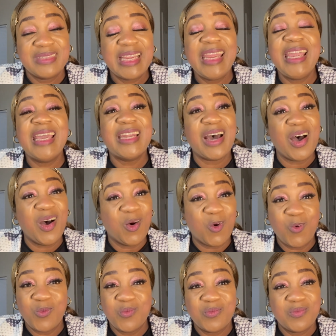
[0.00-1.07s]
it
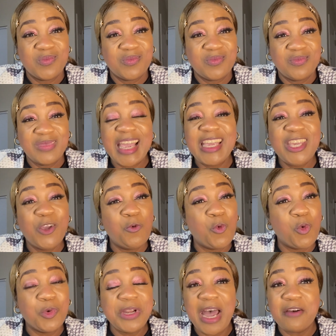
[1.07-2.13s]
all. And you
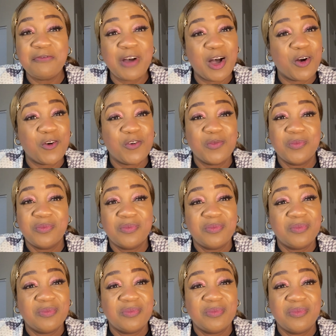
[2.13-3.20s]
will not fall,
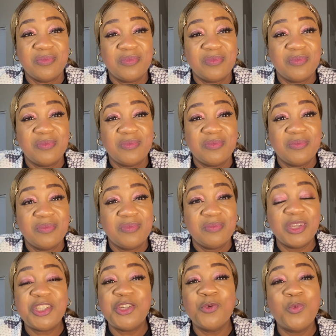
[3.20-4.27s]

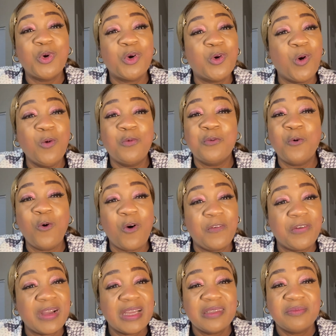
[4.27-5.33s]
but you will go forth
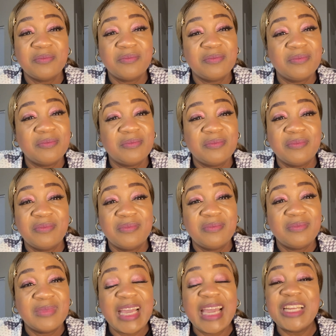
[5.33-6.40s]

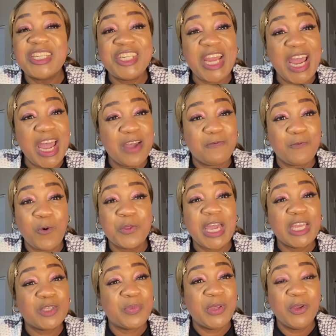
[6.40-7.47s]
and shine forth
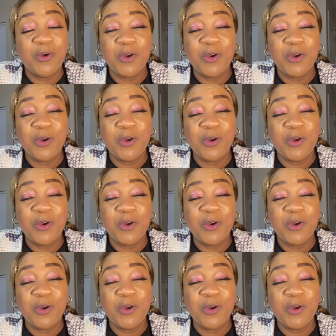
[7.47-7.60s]
as pure